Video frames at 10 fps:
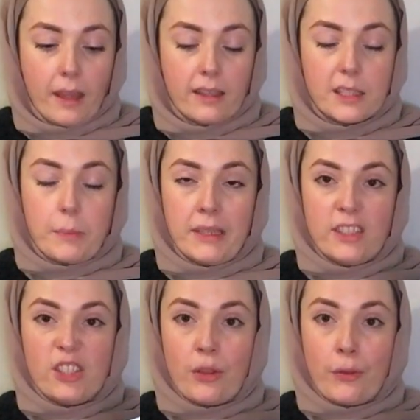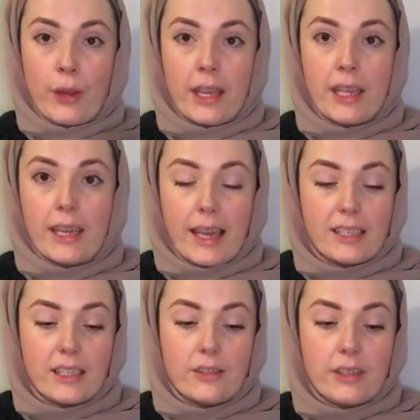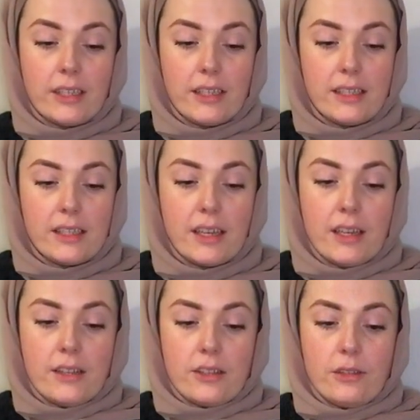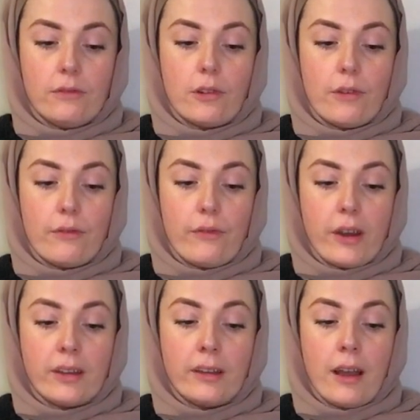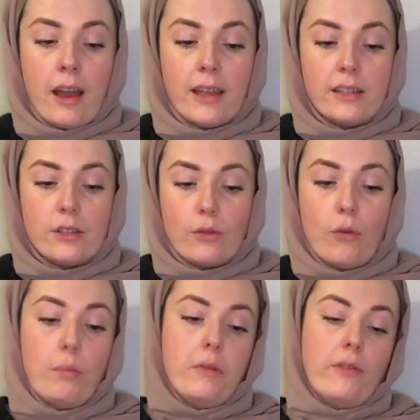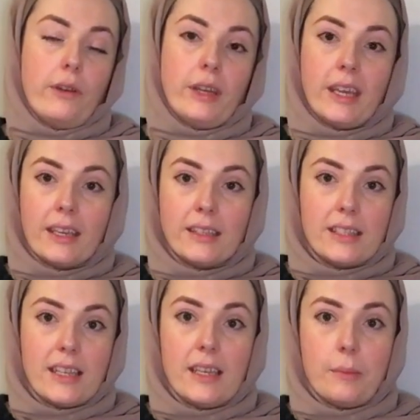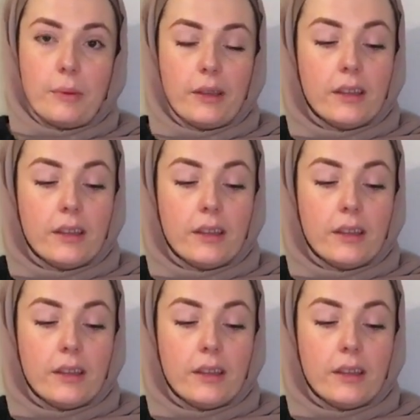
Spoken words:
It's split into 3 categories. So you've got fun and light, thought-provoking, and deep.